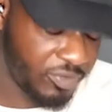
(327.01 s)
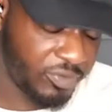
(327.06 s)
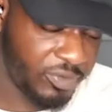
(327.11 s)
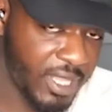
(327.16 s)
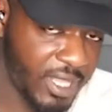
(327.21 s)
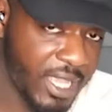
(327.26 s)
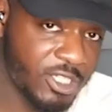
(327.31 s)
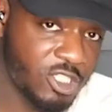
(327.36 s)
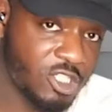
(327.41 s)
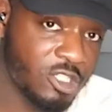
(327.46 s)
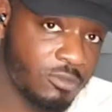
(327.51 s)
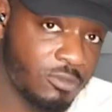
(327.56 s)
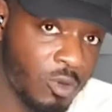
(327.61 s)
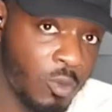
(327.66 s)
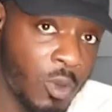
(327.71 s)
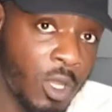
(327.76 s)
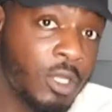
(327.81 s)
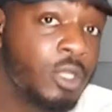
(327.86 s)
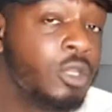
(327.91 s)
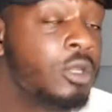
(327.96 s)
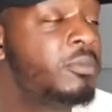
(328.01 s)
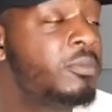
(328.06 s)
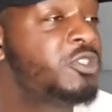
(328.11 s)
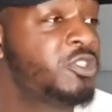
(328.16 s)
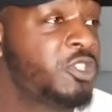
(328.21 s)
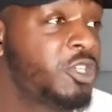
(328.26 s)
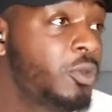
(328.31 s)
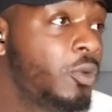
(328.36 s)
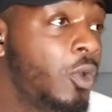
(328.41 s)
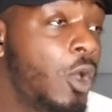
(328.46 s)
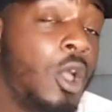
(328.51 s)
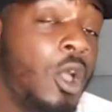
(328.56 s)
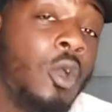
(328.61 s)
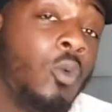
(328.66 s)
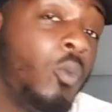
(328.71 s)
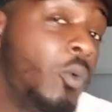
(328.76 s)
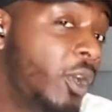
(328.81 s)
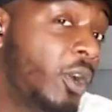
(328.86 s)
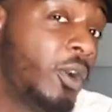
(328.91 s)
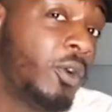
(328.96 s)
That's number one. Number two,
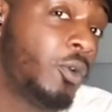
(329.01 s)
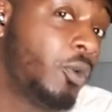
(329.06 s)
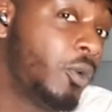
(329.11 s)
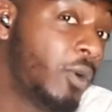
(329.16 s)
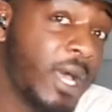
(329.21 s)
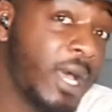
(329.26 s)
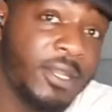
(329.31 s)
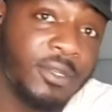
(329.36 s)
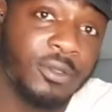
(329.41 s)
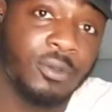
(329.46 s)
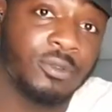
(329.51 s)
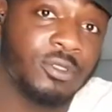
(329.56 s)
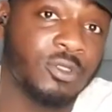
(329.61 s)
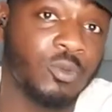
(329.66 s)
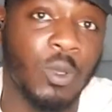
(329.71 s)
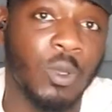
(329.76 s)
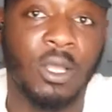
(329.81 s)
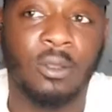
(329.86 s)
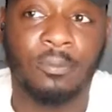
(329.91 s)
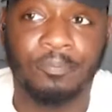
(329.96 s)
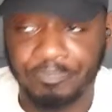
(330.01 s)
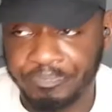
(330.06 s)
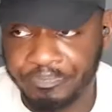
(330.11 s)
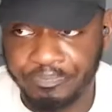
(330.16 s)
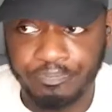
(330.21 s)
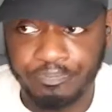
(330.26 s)
we are all adults. Well,